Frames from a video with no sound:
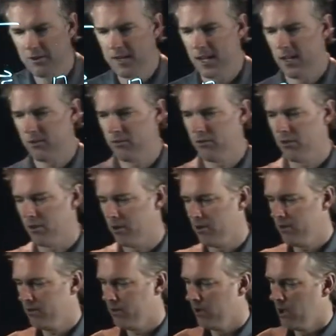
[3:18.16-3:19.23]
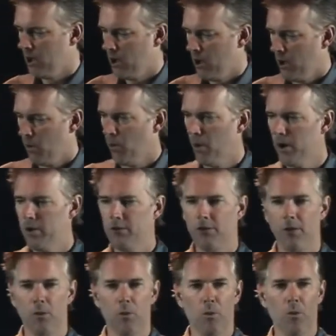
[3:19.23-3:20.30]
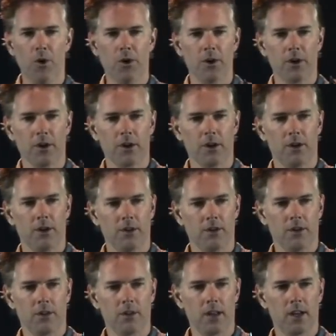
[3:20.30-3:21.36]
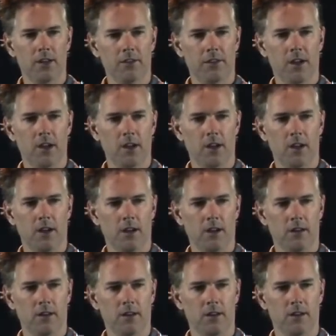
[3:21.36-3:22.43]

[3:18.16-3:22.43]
our test charge, what is the work that is done on it?